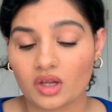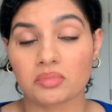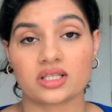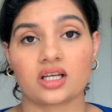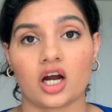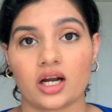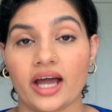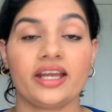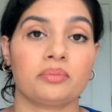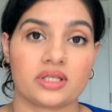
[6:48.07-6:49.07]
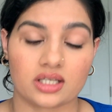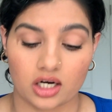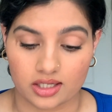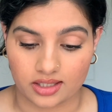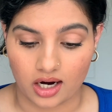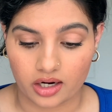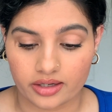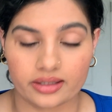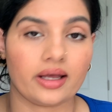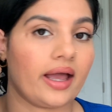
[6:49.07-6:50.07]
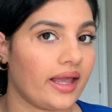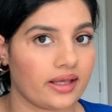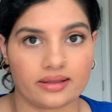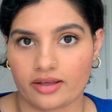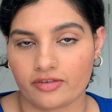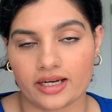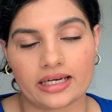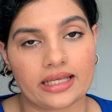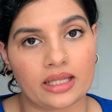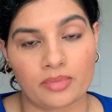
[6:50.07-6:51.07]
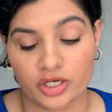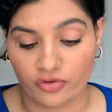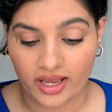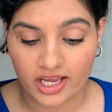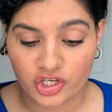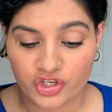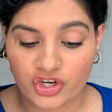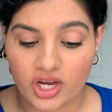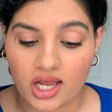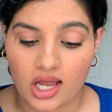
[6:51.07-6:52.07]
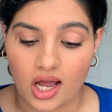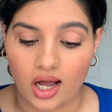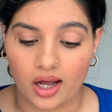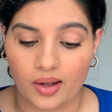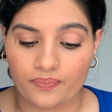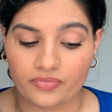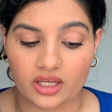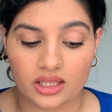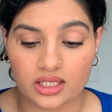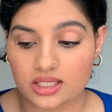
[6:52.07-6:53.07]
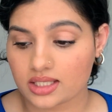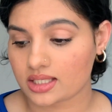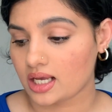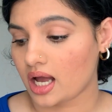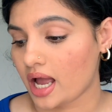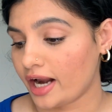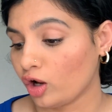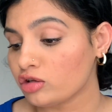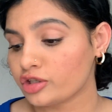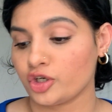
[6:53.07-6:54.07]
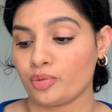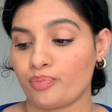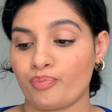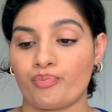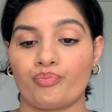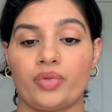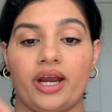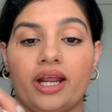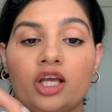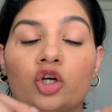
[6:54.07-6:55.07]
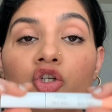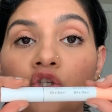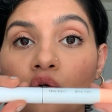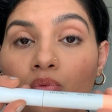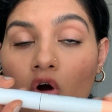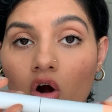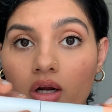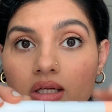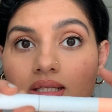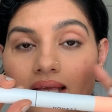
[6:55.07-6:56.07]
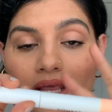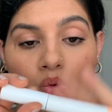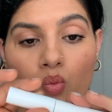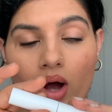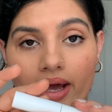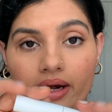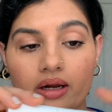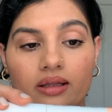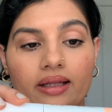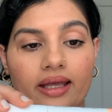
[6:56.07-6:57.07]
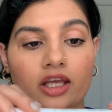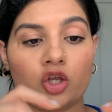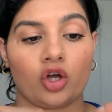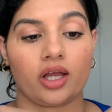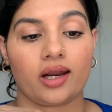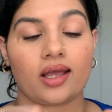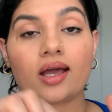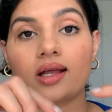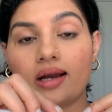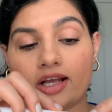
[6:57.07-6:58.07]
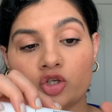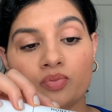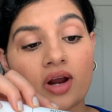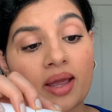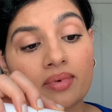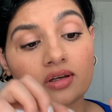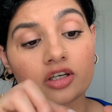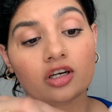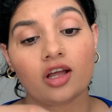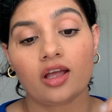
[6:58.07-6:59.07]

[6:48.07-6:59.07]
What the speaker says: mascara, high-end mascaras are. Definitely in the mid range. This, and also you're getting two products in one, like you're getting lash primer